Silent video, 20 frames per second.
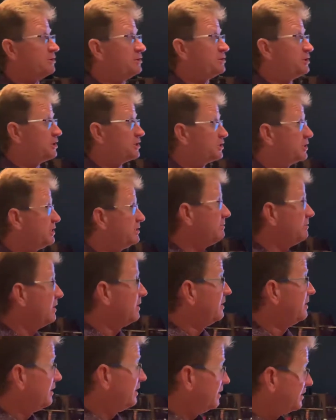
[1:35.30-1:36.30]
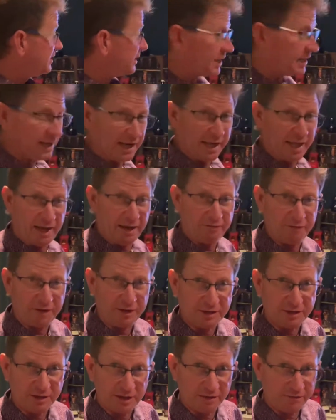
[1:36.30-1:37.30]
edition Tequila Heffe
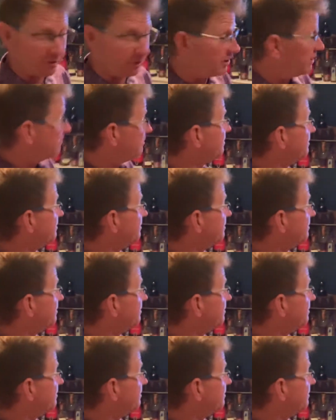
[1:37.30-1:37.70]
delivery.